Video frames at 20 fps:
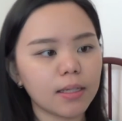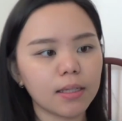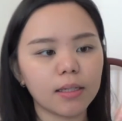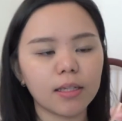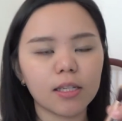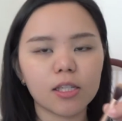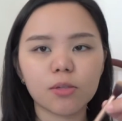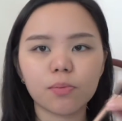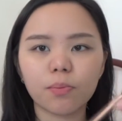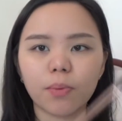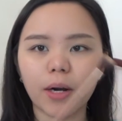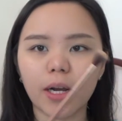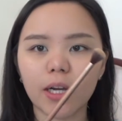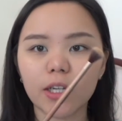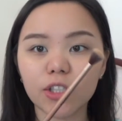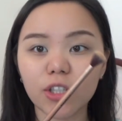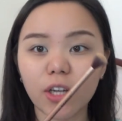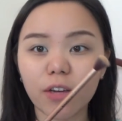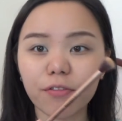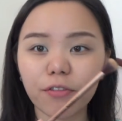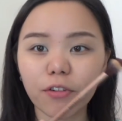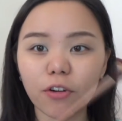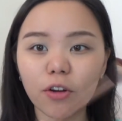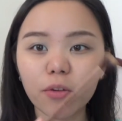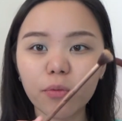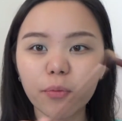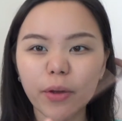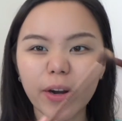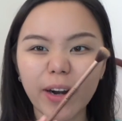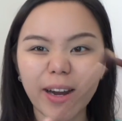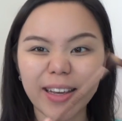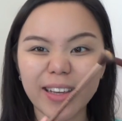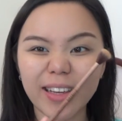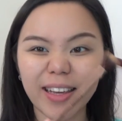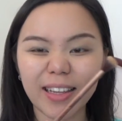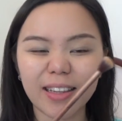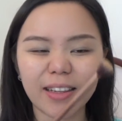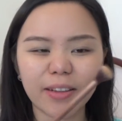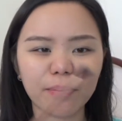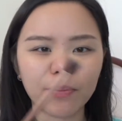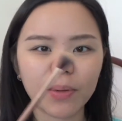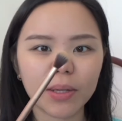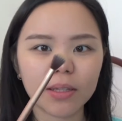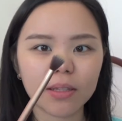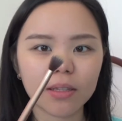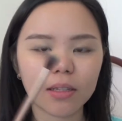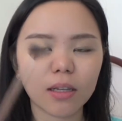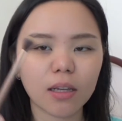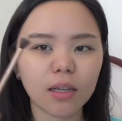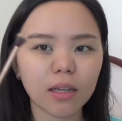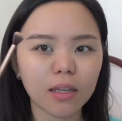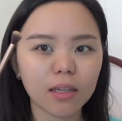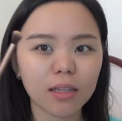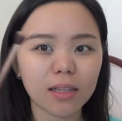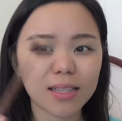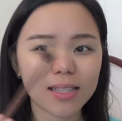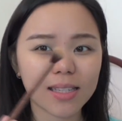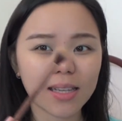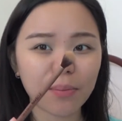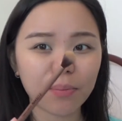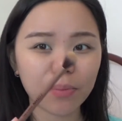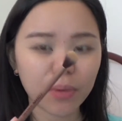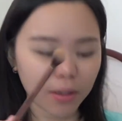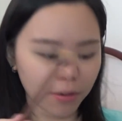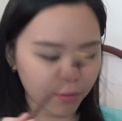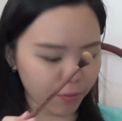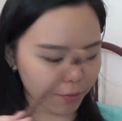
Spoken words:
this brush. I forgot where I get it, but something